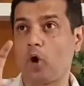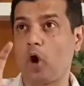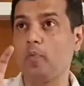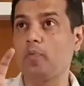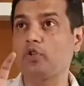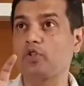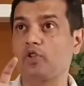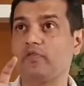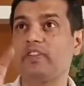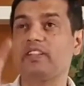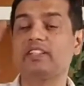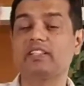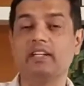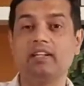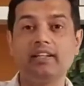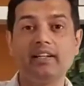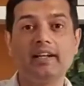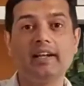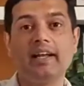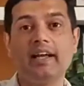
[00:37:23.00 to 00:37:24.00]
promise of
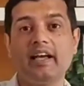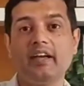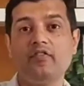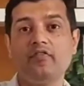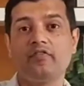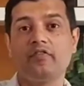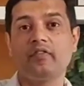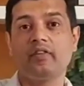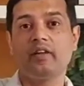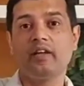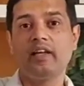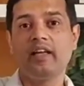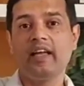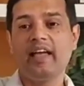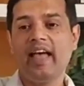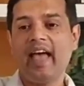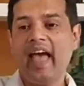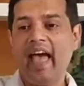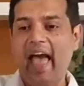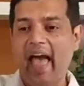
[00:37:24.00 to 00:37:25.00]
eternal life,
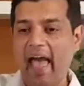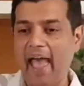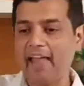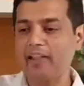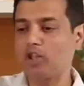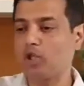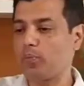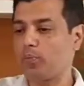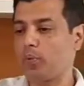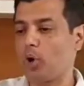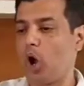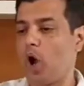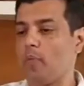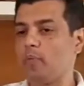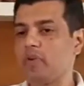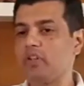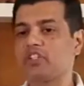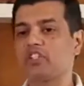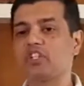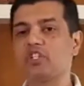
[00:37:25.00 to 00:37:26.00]
and the
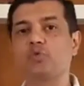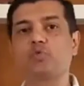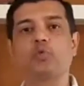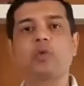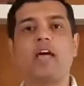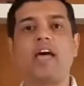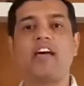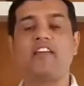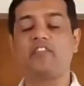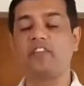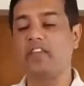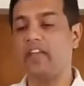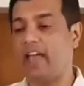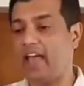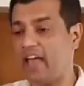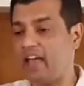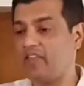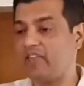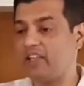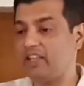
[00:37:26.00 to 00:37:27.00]
promises we
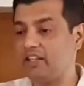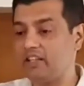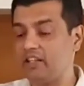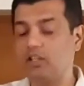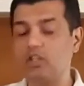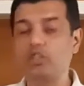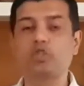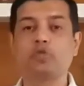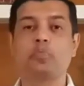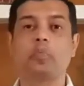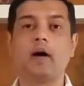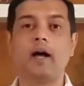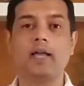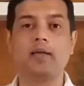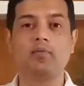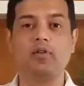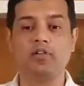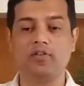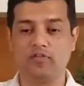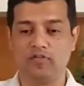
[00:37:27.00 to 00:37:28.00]
have in this
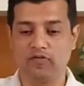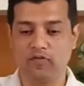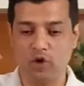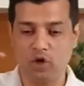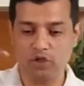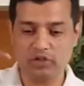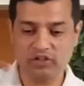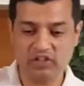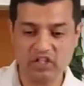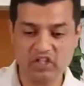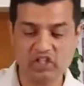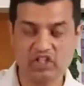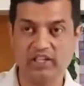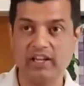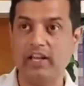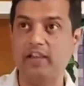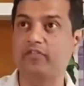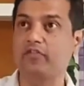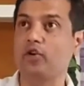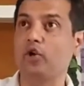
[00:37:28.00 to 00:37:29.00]
Bible for this
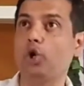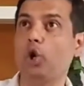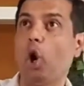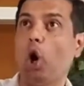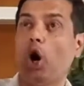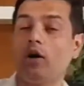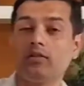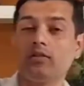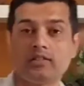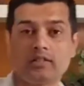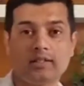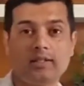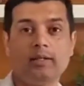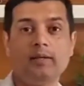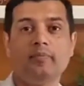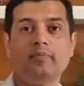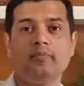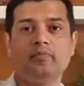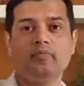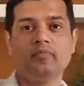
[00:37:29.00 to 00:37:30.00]
life, long
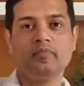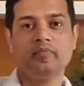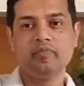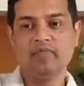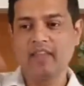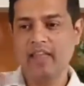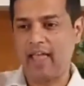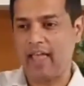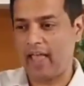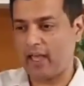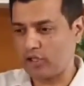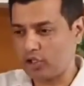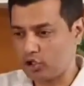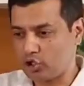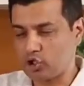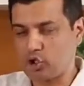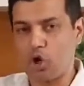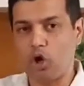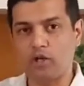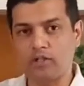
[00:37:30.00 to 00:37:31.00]
term and
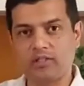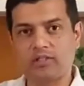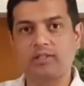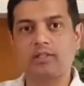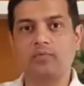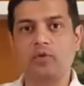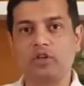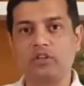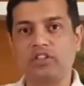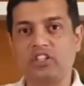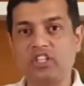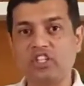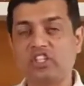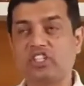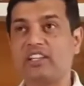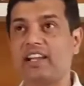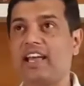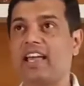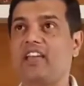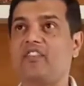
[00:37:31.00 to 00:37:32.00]
short term, or
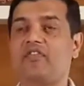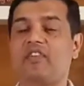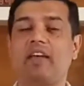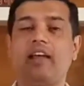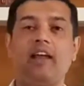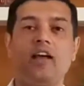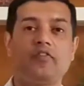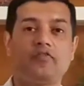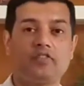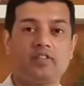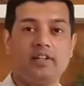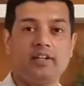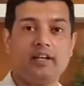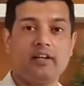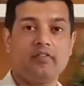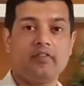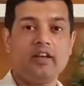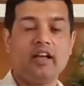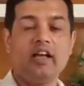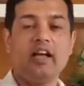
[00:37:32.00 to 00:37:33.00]
this life and after.
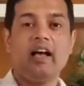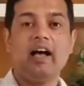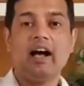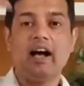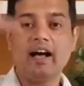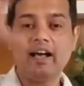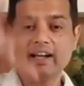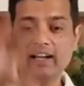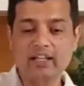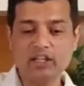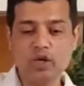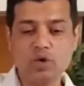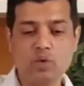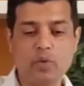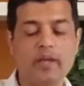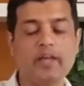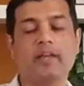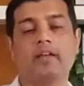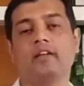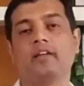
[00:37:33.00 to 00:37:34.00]
Another
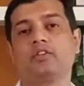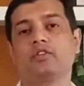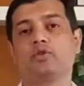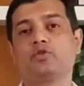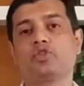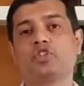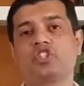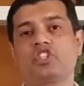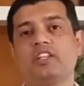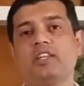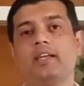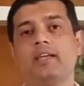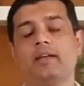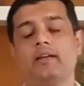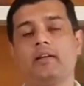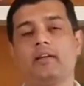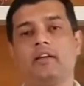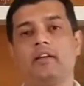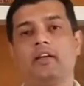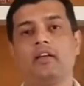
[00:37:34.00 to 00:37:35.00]
way to see
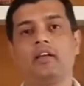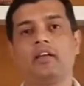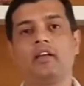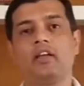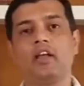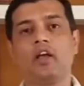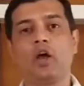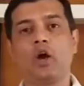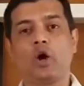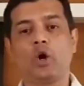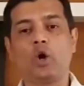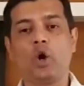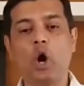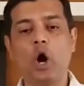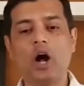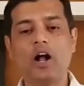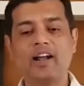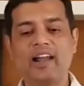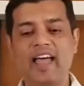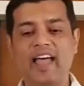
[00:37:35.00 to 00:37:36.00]
it,
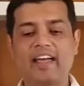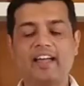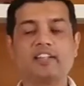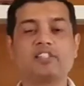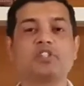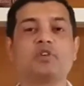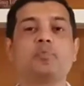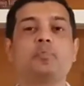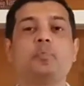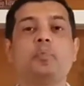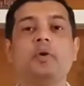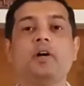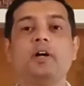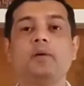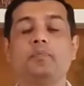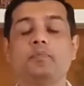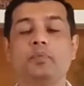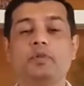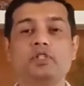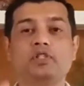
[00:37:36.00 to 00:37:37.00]
God has a
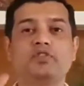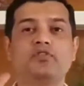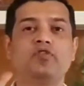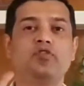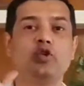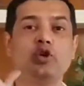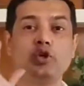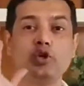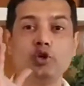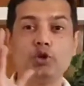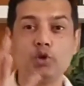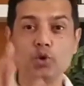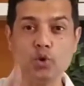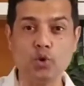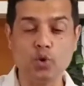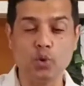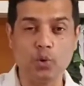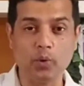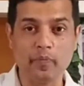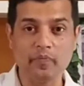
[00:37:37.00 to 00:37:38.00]
purpose for
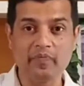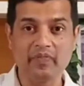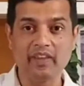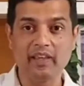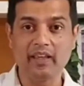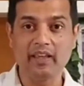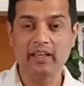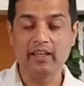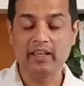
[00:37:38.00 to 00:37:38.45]
you